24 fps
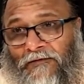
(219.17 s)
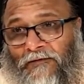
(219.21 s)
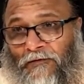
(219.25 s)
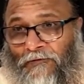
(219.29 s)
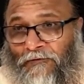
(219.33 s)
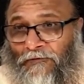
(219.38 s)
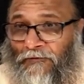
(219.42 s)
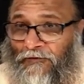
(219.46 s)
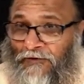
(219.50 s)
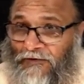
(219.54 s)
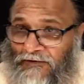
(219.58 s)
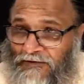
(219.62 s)
So
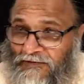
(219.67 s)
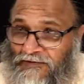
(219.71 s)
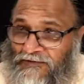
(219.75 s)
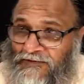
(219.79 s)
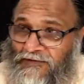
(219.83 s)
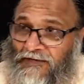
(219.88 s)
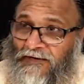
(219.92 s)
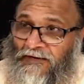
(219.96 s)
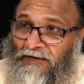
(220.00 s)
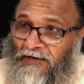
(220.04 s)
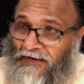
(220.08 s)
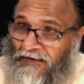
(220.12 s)

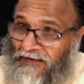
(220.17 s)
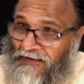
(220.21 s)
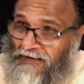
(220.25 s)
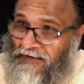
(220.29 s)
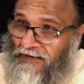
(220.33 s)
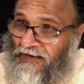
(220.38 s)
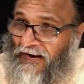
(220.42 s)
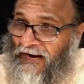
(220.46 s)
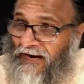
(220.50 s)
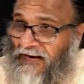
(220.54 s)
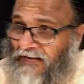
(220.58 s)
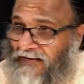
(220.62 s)
first it
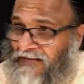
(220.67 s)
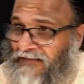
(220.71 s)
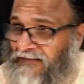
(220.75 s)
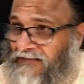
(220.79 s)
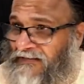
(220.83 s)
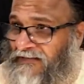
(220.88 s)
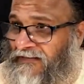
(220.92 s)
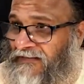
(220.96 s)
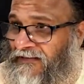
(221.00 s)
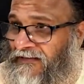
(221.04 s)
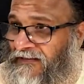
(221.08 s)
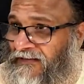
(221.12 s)

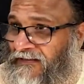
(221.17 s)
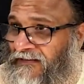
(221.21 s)
interacts